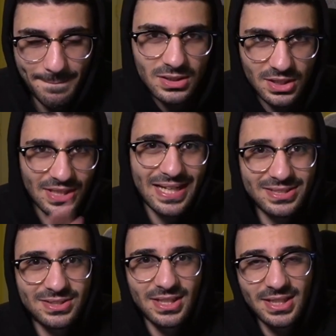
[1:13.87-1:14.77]
The
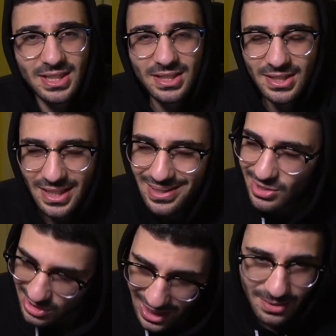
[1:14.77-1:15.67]
next thing that a
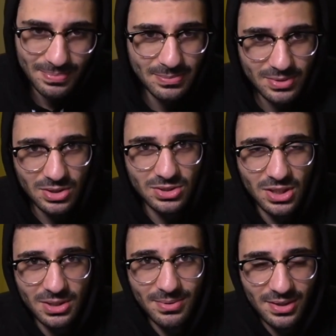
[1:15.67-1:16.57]
lot of people are
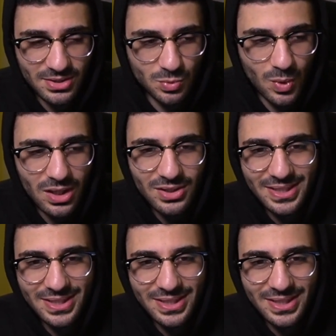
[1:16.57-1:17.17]
talking about as well